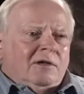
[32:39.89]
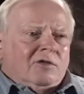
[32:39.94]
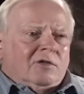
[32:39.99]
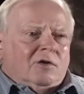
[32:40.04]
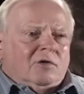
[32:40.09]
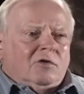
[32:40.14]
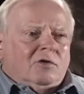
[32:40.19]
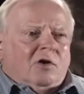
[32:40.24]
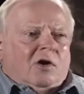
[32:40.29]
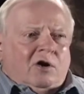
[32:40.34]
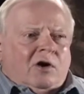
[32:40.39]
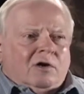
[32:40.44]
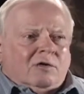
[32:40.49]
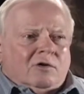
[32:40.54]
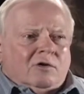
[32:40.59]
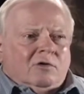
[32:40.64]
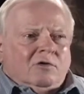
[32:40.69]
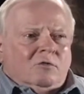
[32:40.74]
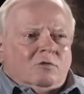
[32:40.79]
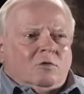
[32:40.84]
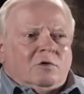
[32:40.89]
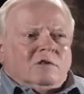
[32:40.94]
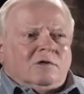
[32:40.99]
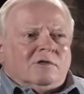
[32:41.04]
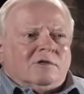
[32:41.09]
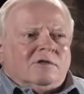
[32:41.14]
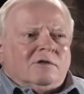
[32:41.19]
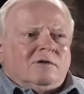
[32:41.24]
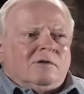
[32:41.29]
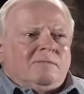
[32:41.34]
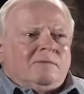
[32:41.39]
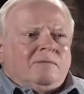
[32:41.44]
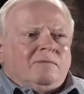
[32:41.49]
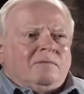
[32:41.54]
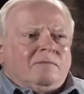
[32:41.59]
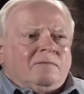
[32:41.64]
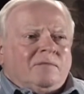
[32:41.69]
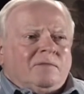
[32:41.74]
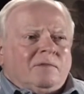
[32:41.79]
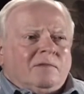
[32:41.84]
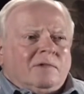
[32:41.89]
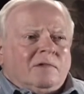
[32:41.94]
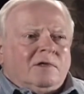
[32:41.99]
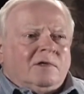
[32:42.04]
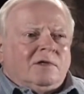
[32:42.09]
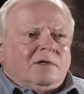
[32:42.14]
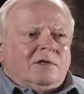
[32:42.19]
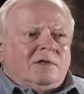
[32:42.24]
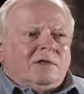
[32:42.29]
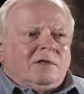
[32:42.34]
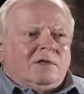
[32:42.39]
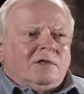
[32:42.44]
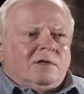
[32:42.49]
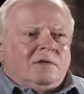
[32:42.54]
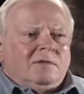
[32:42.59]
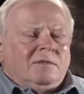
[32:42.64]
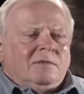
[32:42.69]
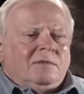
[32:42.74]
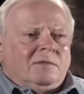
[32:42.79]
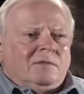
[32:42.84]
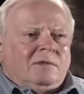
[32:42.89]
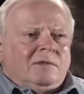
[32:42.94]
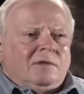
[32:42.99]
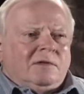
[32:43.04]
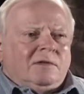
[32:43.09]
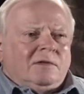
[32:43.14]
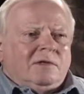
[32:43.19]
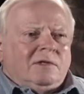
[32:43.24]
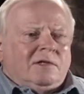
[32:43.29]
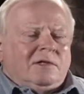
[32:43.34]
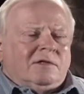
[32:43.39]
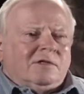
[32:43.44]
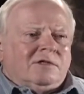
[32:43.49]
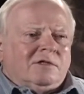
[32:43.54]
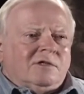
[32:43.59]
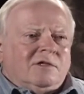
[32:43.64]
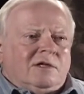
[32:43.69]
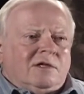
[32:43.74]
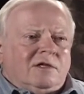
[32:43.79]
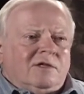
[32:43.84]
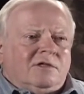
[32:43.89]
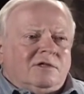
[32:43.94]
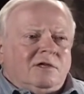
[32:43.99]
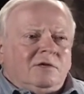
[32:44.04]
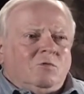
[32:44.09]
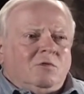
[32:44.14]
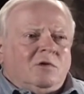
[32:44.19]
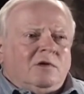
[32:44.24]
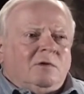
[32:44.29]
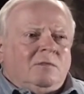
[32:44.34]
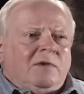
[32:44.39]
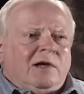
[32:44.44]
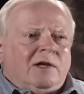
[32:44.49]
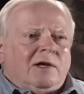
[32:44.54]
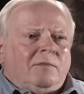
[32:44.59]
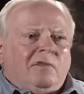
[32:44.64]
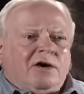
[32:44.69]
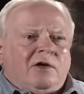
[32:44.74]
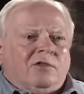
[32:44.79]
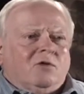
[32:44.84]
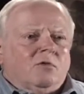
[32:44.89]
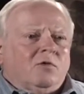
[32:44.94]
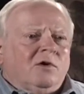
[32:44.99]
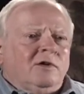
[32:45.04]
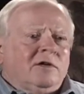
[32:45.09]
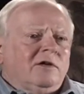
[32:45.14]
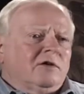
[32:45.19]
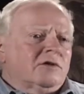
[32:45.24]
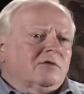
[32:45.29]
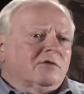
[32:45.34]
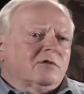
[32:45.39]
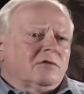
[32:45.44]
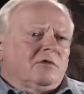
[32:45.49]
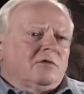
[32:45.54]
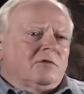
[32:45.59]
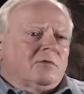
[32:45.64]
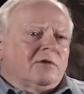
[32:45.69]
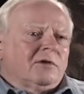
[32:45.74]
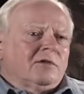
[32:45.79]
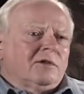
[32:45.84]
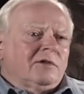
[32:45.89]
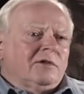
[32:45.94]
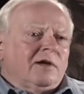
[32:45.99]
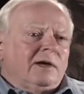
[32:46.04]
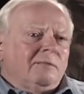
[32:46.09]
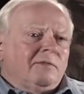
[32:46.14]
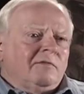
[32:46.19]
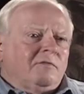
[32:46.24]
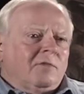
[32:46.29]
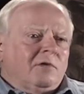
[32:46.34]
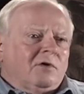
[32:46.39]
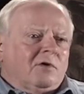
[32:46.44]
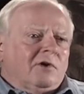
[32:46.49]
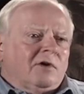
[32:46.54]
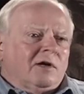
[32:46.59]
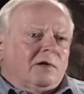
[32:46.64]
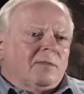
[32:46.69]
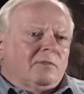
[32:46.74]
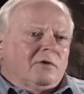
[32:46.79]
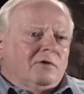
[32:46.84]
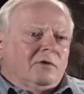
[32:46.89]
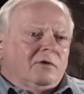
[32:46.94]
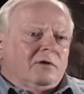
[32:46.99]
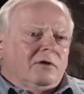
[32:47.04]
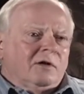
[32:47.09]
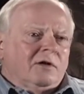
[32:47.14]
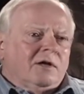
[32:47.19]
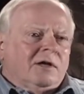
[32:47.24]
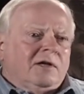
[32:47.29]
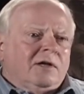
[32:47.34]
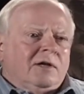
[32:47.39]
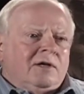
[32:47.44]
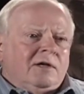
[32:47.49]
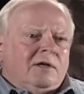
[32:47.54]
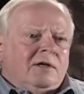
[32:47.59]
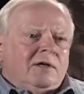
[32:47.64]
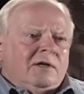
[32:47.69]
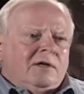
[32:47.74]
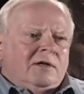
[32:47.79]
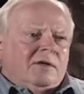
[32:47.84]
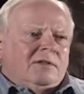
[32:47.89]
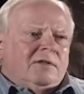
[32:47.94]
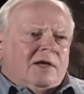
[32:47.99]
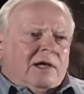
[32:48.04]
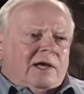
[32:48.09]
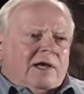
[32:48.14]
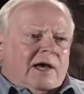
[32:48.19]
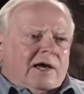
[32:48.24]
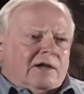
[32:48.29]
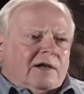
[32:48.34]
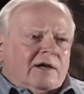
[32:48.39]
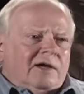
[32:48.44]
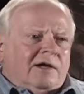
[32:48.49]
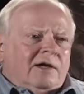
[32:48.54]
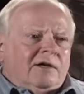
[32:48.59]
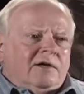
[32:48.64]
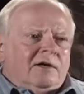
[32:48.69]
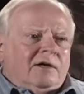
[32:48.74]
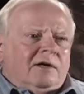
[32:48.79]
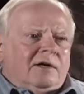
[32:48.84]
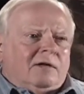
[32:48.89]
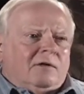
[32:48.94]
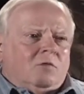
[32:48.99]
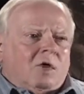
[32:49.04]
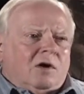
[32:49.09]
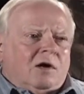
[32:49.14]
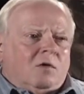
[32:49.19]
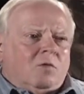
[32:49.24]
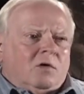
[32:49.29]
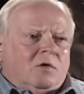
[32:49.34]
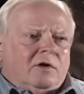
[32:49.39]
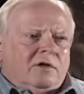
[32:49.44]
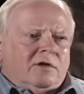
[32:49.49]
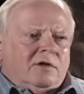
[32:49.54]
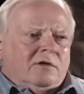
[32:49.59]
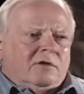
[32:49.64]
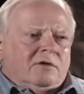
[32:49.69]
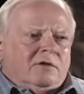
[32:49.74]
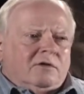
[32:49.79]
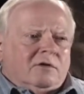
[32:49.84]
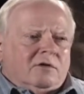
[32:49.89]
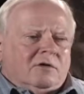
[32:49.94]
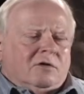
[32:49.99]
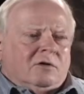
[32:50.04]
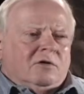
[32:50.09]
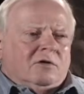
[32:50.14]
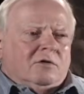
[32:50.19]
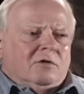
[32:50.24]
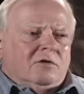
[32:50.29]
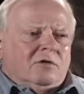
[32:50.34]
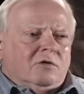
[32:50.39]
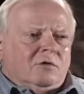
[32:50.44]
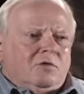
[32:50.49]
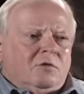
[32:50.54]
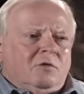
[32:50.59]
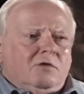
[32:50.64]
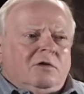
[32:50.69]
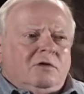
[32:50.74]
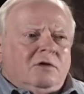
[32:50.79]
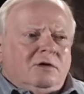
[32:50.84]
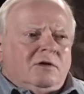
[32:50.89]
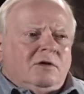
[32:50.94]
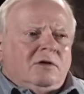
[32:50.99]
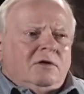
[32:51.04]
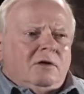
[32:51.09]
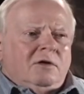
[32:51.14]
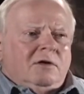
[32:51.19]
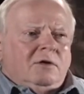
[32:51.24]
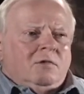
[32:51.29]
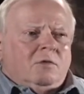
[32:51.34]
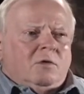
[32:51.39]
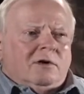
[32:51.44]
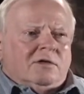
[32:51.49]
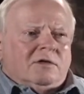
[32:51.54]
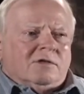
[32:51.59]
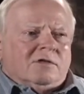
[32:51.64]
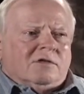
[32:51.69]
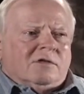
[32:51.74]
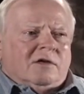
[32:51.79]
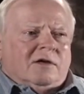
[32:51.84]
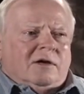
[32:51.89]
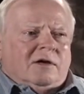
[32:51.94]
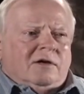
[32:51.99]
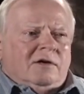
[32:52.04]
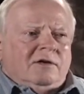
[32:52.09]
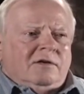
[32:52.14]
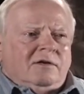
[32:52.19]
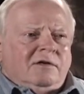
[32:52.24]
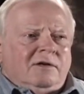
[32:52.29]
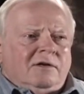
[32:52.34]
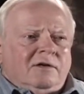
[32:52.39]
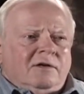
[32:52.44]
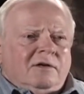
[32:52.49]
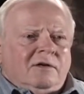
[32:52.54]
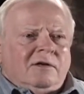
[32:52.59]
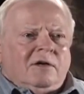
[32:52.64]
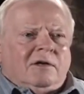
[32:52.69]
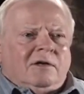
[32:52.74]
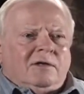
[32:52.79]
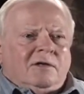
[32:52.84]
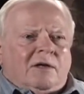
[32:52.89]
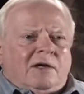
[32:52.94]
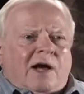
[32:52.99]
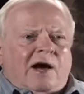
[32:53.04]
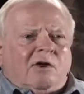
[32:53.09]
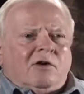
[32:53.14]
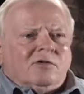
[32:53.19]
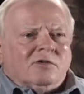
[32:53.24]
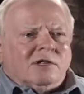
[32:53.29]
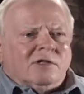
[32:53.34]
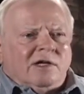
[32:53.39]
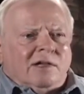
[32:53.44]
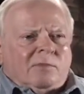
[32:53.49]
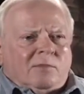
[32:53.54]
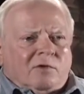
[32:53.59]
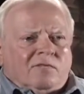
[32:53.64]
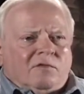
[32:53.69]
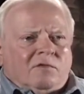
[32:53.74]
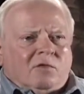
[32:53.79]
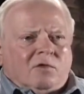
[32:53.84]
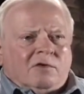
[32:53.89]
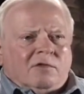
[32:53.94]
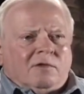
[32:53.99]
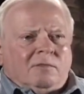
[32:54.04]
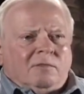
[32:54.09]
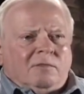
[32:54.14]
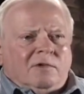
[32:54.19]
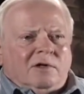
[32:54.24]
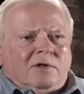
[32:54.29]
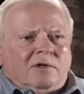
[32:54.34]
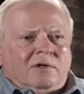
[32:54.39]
Their daughter, who was, uh, let's see, she would have been about three years old at the time of Pearl Harbor. They had a uh, Hawaiian girl who was uh, a housekeeper for them.